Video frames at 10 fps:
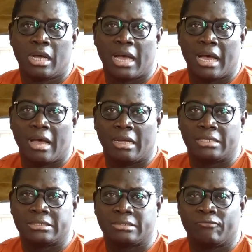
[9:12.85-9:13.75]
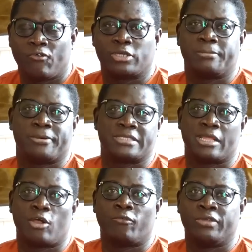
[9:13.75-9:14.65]
40%
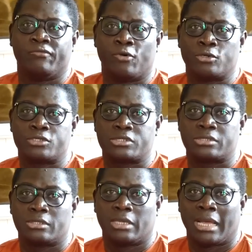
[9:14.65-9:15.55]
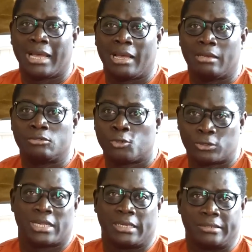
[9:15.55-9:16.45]
of the votes
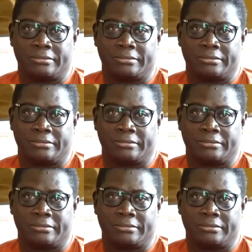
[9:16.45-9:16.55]
total.